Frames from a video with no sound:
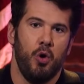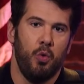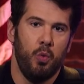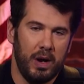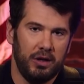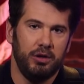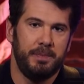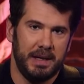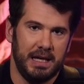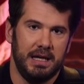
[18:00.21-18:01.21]
will
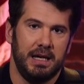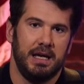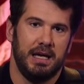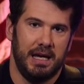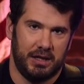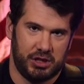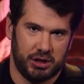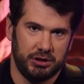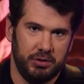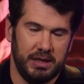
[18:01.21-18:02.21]
be
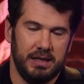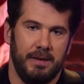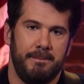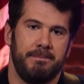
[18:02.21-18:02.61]
excluded,